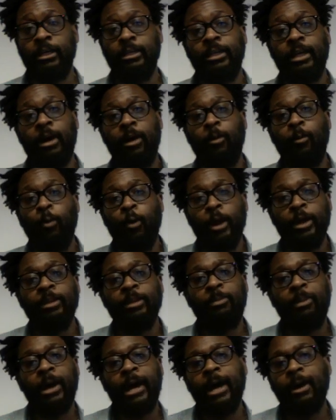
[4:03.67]
Now, where the
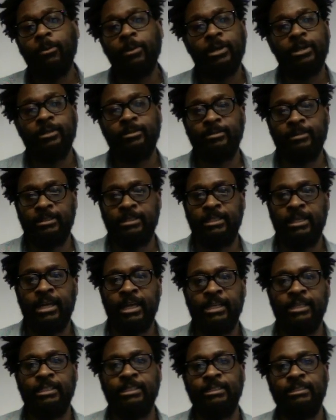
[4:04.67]
power comes in
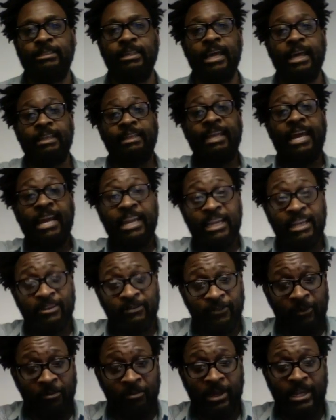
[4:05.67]
at is that that
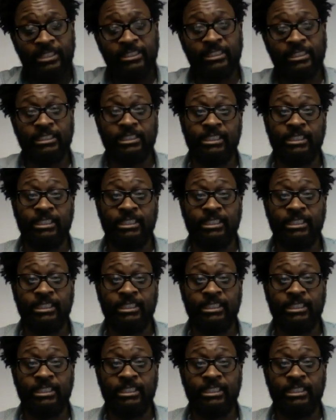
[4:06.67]
information